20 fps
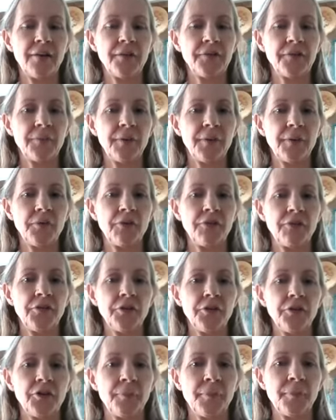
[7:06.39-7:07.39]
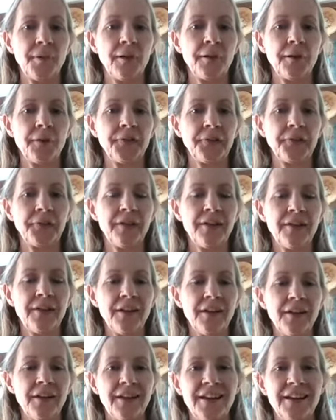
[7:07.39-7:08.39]
Sometimes you feel your pulse in
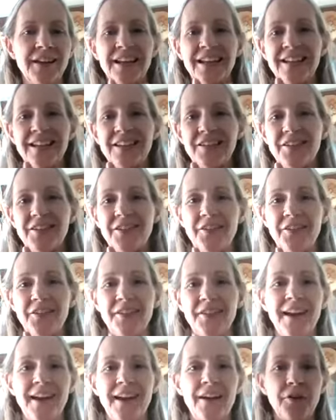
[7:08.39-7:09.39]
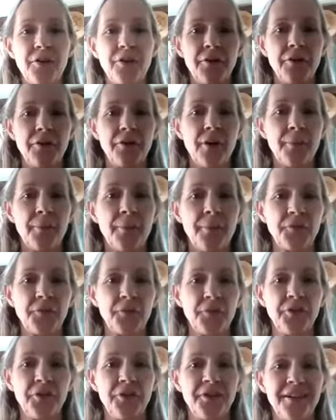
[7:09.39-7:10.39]
your neck or your
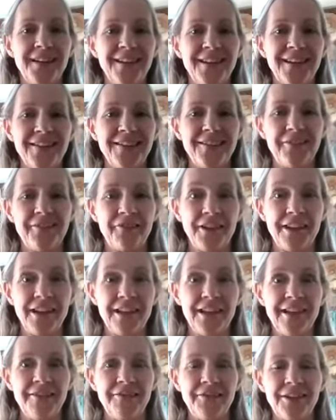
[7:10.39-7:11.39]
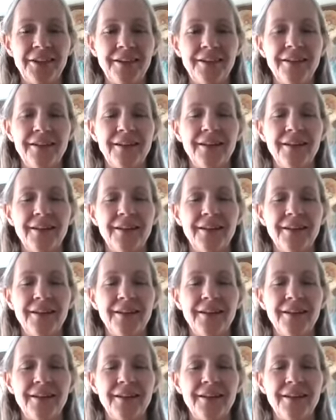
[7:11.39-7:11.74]
thumbs or your feet even.